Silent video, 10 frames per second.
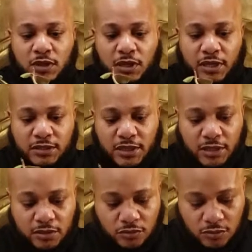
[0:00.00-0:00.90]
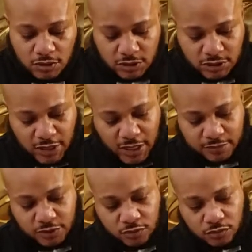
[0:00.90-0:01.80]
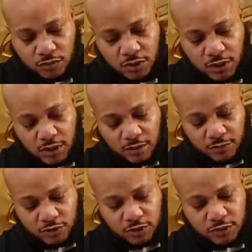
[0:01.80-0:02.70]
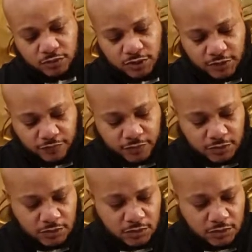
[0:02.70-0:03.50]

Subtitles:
I guess I didn't do a good job, so I'm gonna do this one different.